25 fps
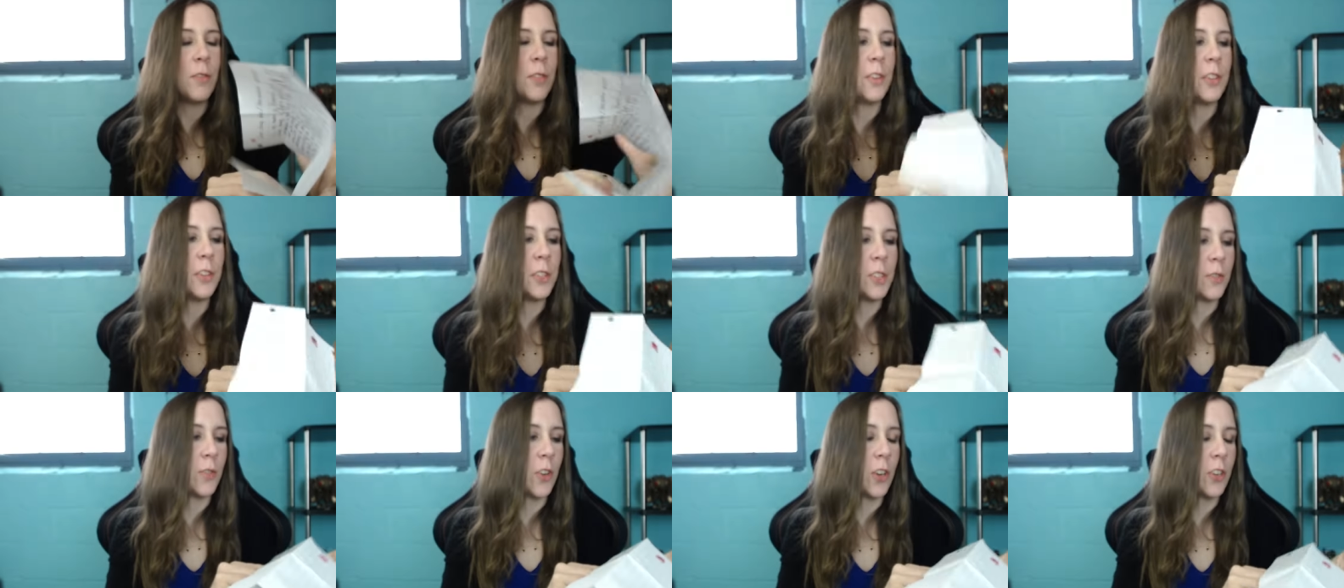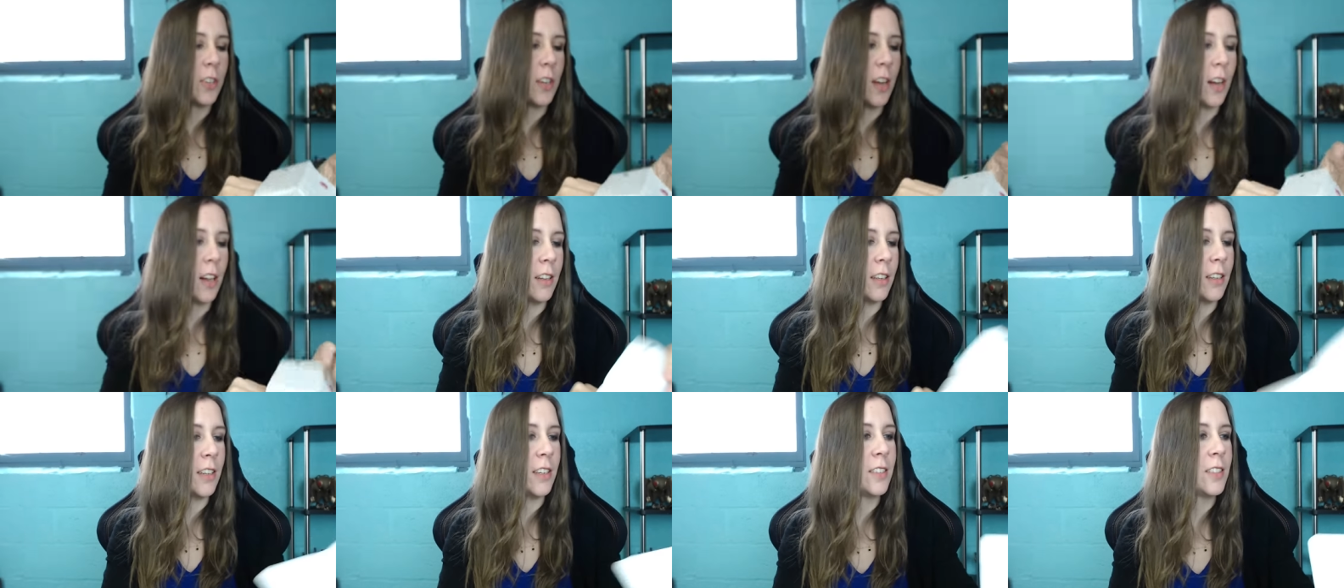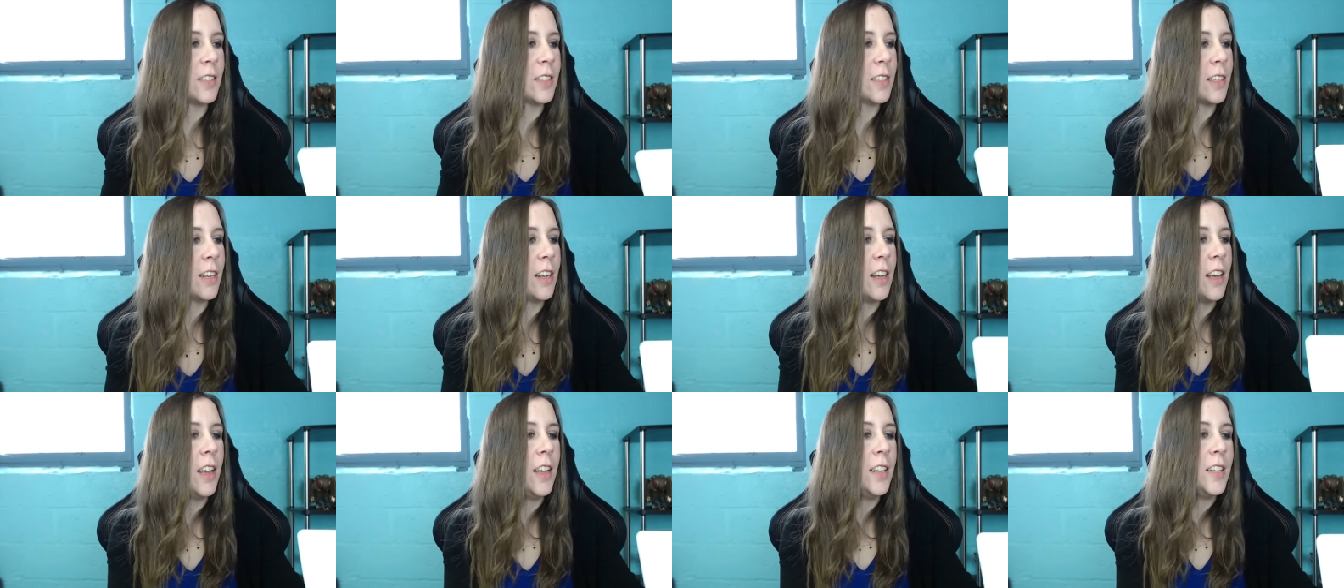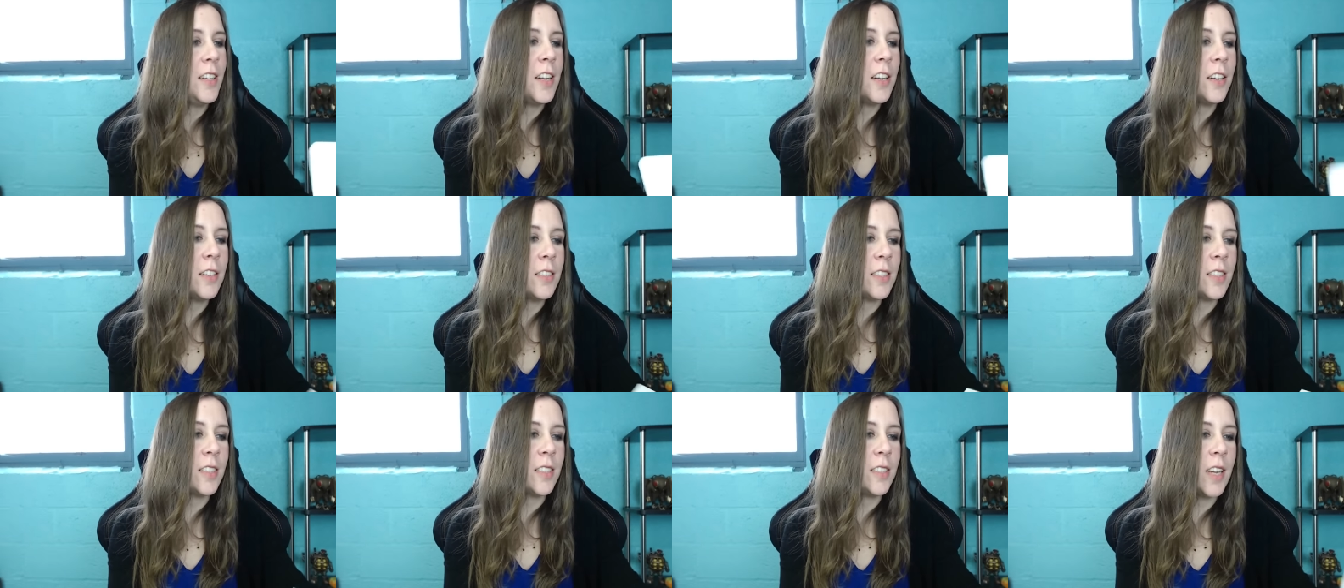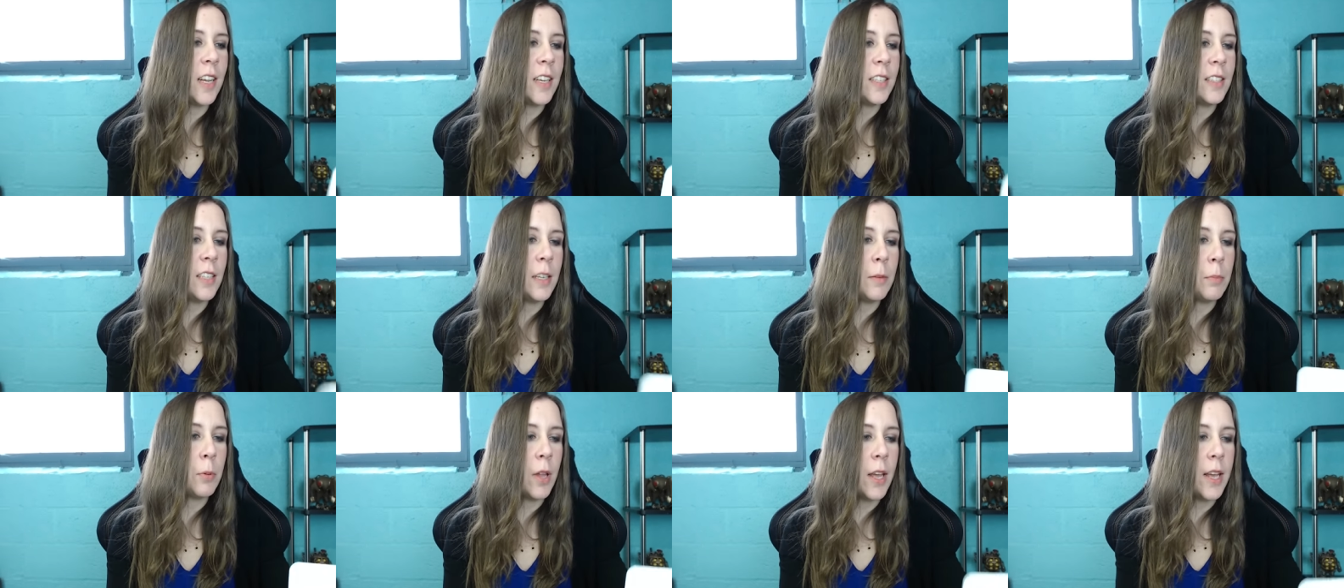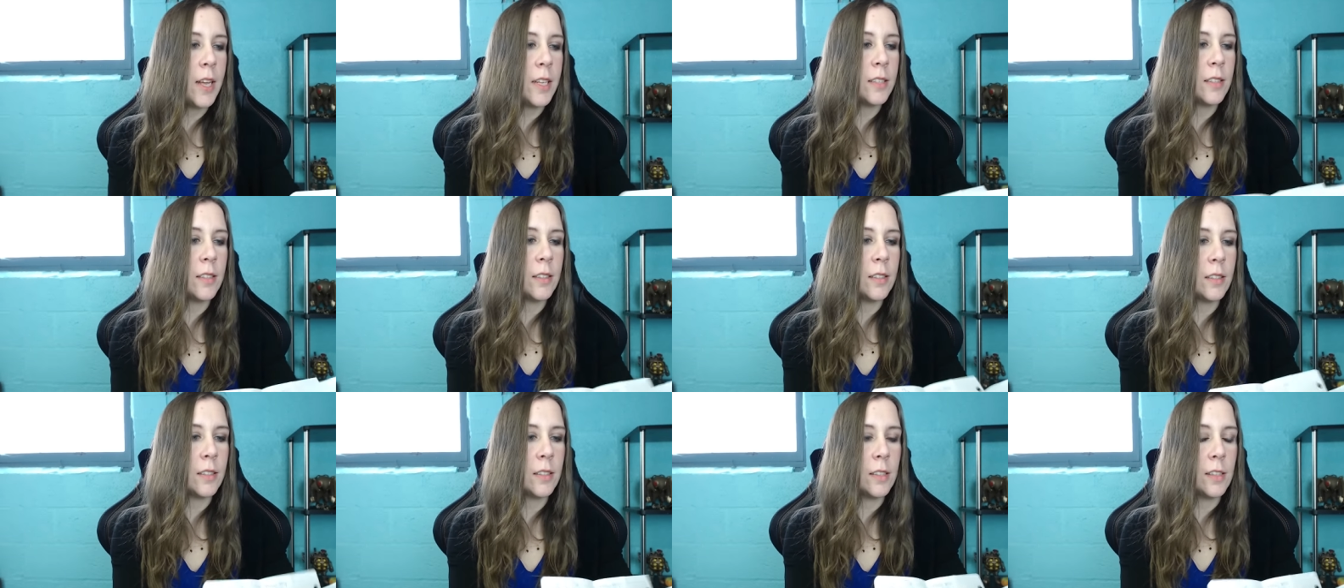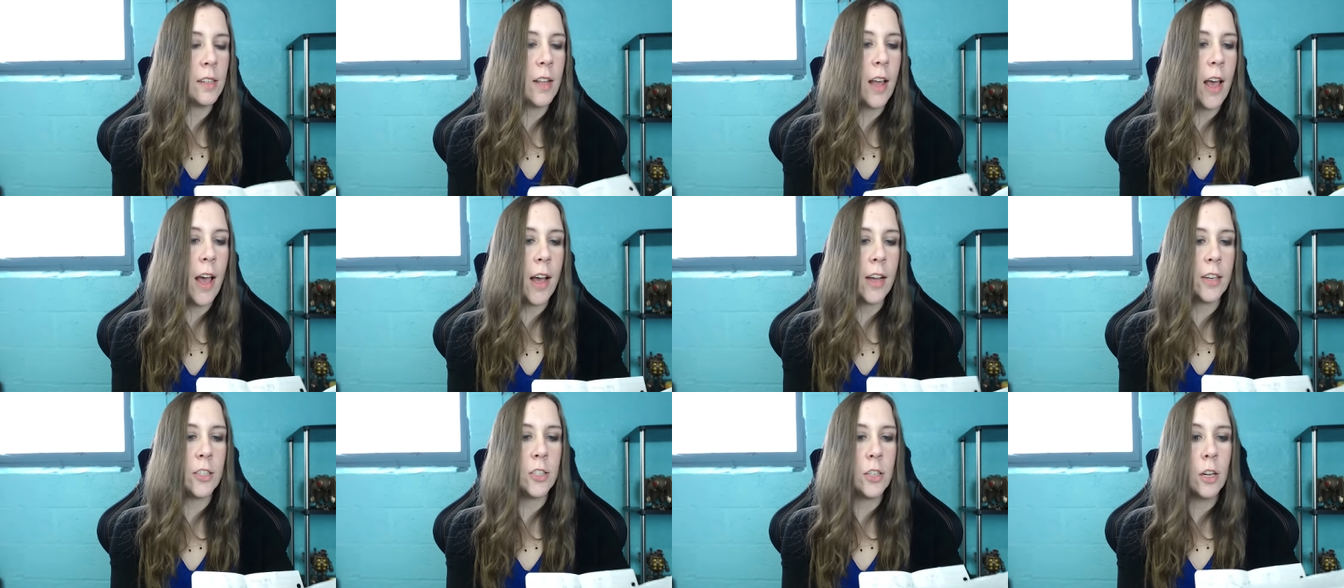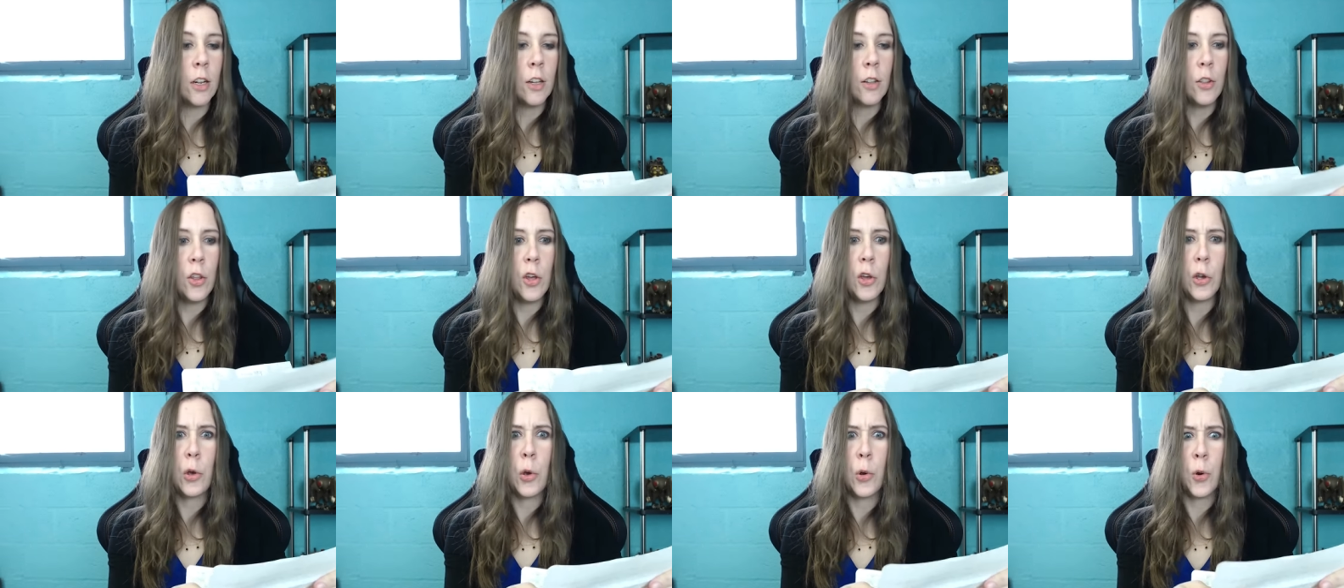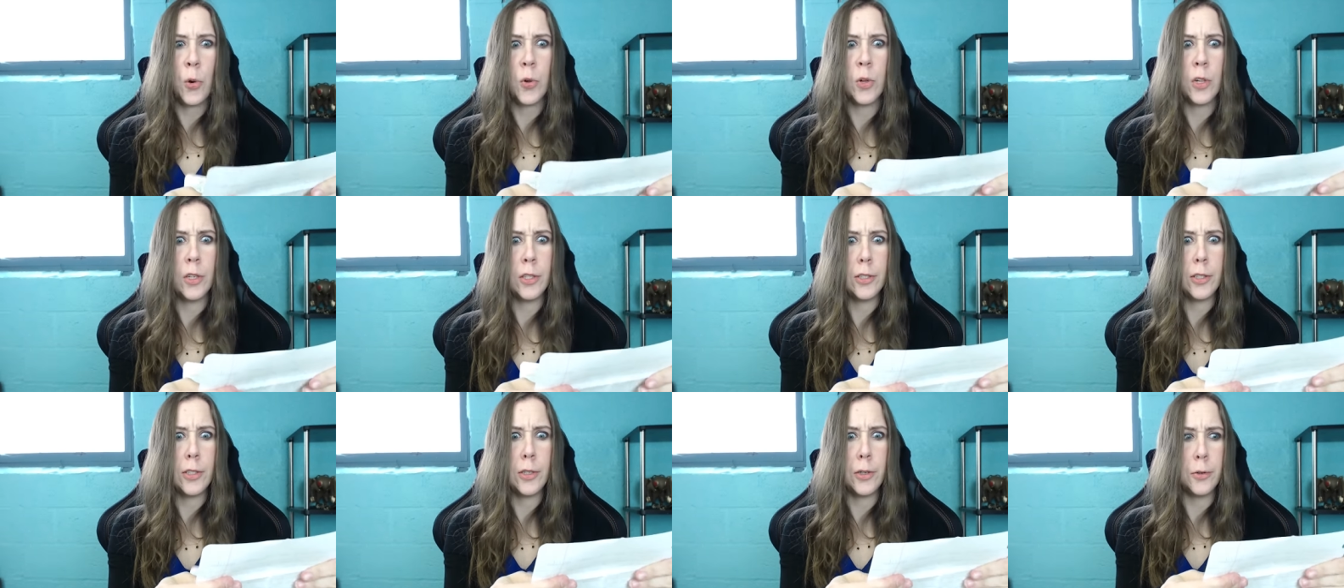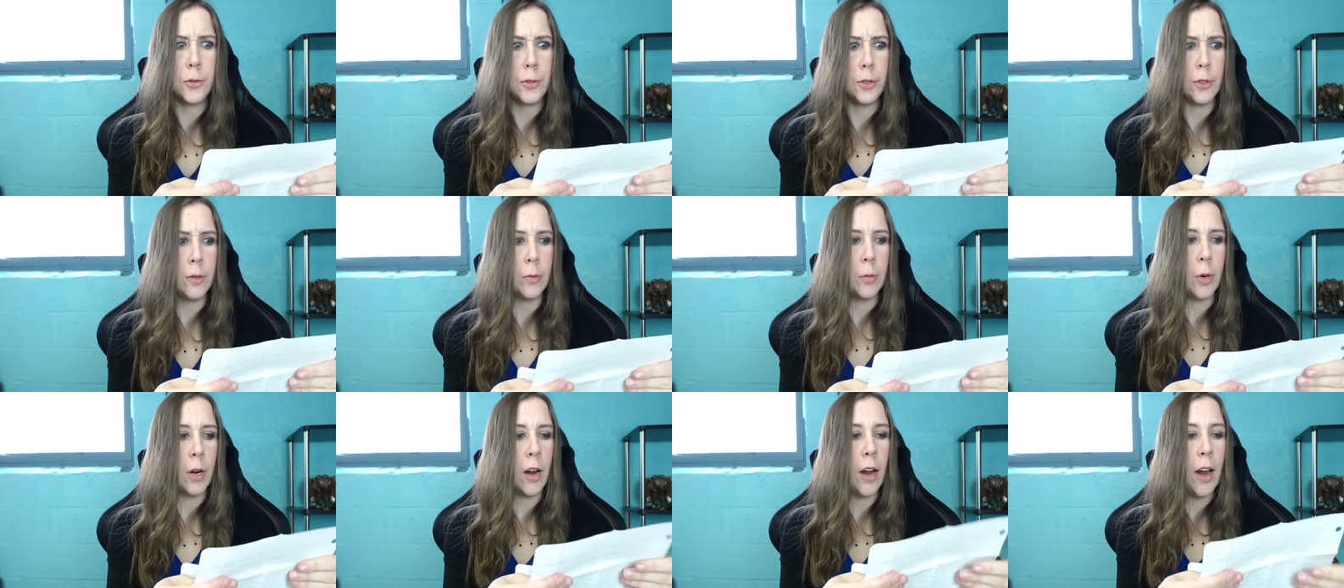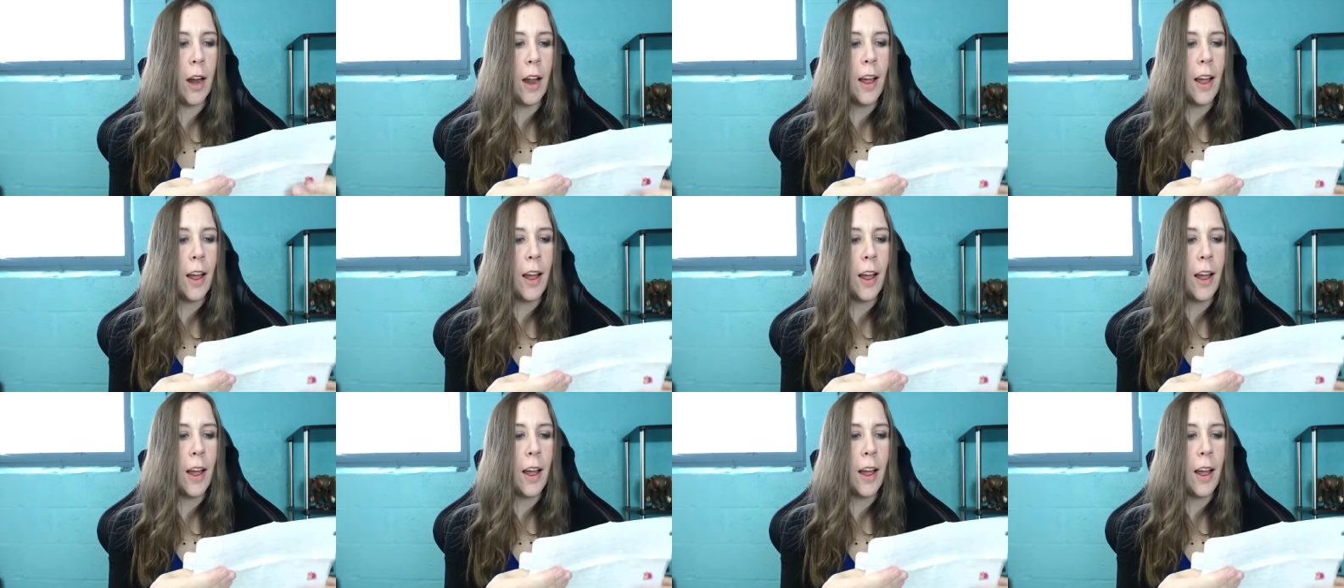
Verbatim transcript: when there's fun colors. Dear Stacy Place slash the coolest YouTuber.